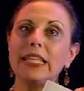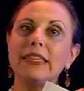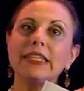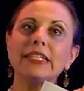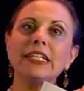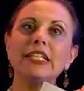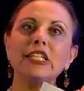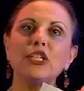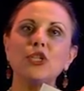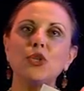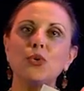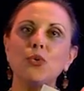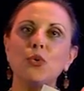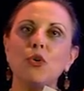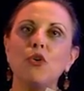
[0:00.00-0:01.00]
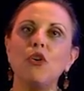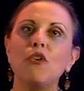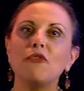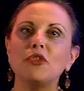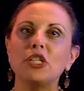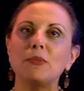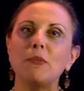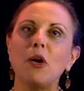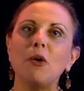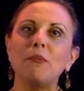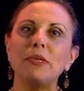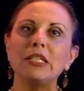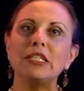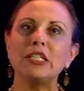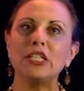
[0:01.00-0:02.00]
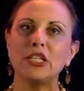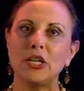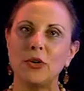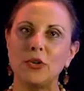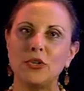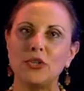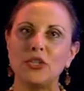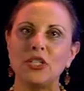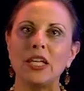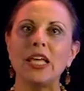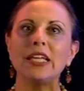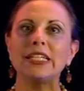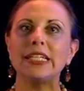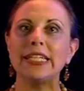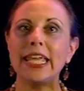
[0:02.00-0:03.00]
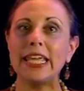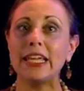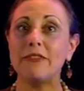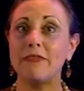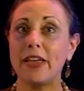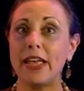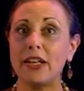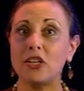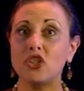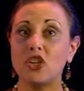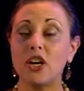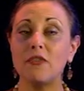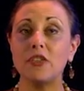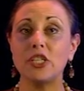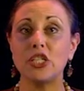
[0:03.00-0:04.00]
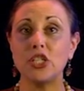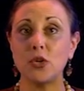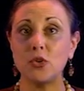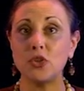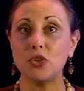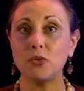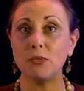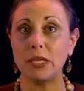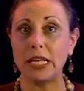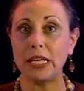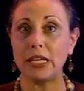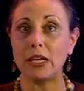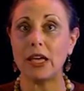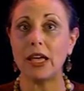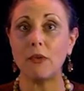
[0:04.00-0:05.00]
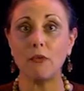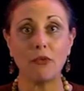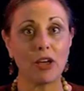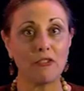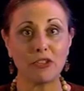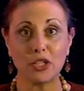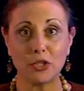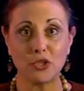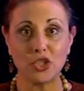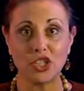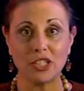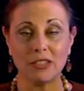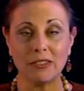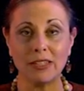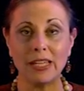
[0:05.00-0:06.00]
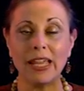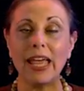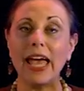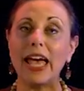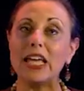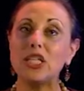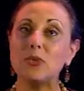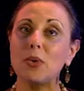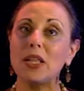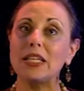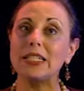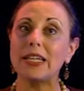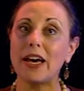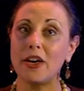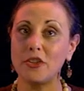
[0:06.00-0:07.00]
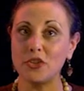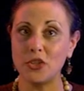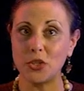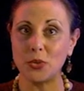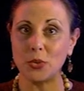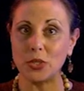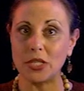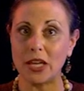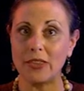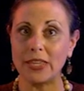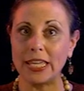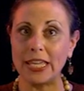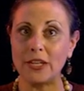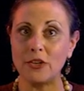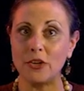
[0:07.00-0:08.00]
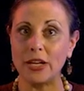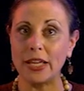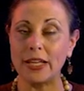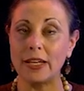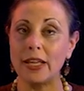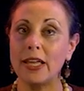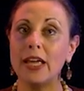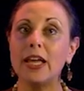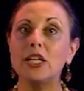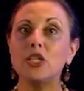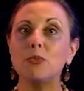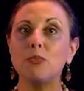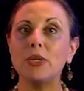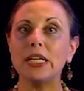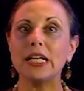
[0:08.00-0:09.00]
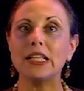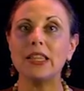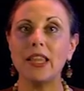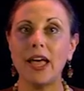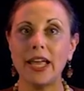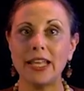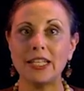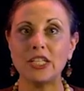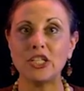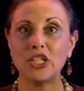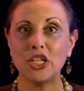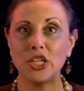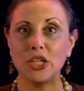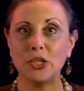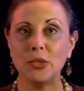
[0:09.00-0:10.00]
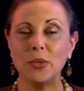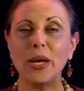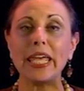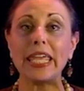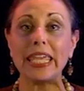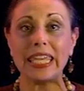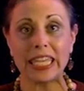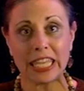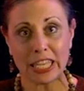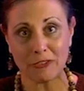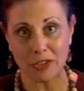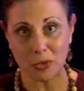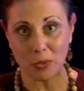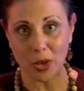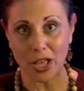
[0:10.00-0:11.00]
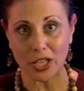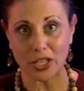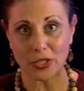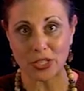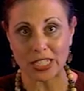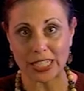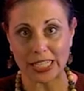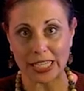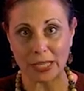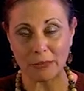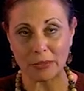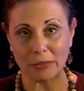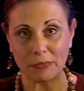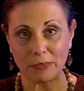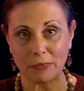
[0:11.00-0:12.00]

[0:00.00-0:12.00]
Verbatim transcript: This is a tool for small business owners to take advantage of the social media revolution as well as other tools on the internet to bring clients to you even while you sleep.